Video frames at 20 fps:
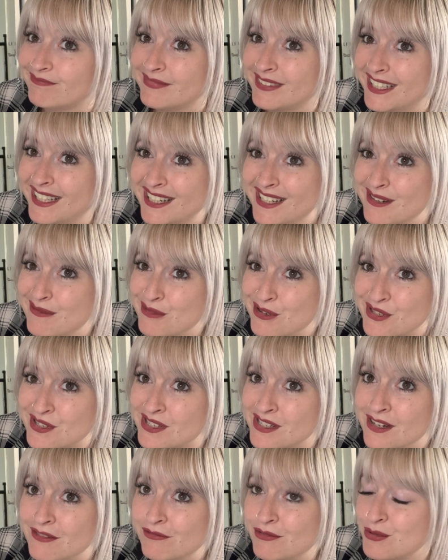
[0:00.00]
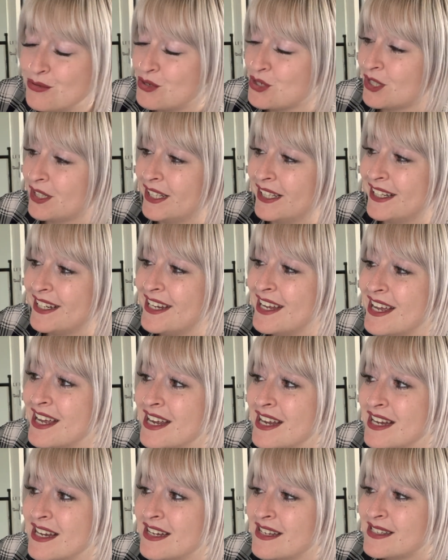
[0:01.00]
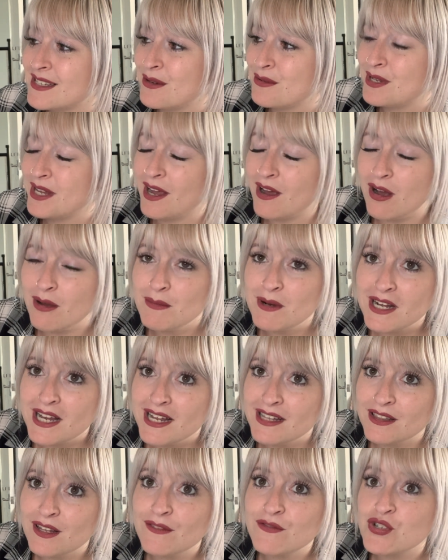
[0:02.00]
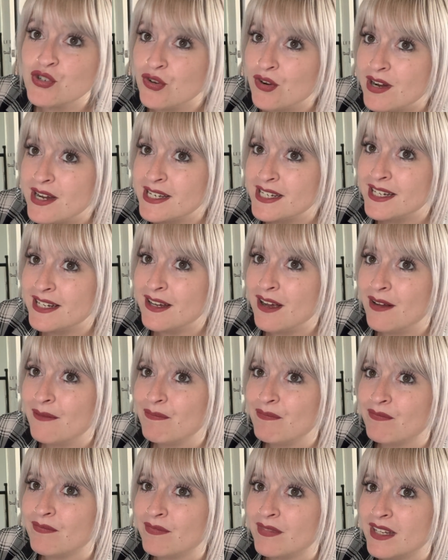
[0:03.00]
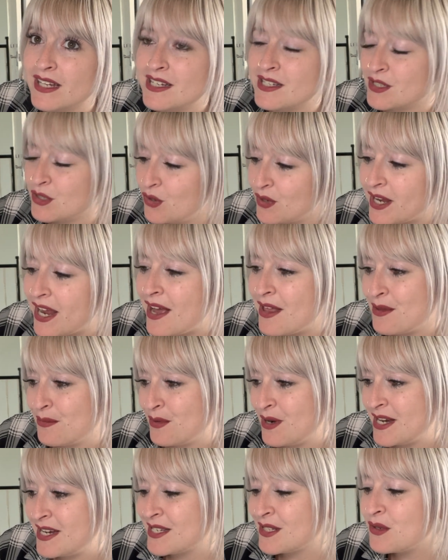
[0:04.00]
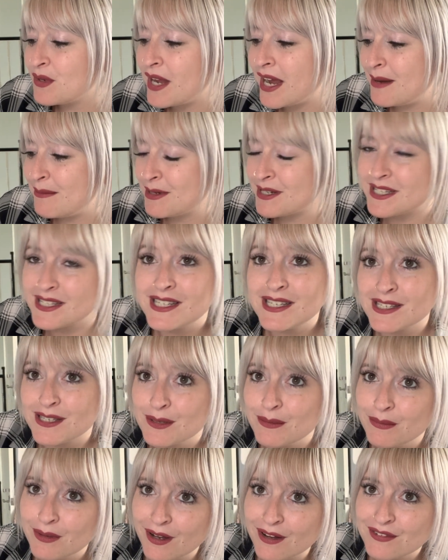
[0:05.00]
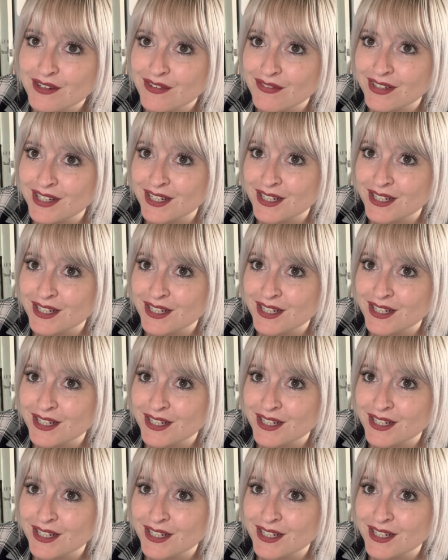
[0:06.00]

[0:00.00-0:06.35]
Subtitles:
it wasn't, unfortunately. So yeah, I'm glad that I've tried it. It's got it out the way. It's got it out my system that I've given it a